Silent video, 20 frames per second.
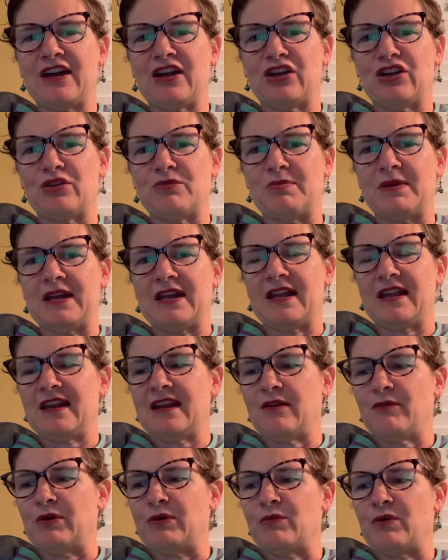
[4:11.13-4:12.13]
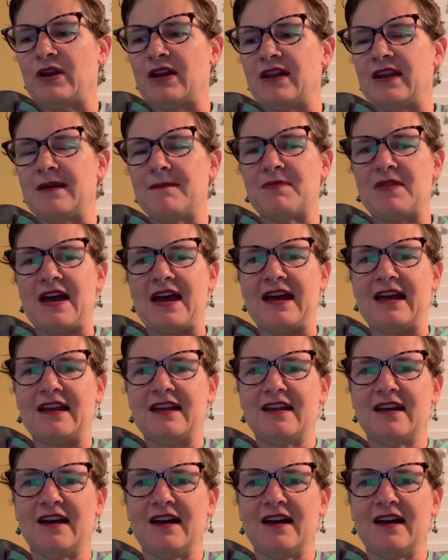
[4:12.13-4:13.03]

a good bit, and we want to nip that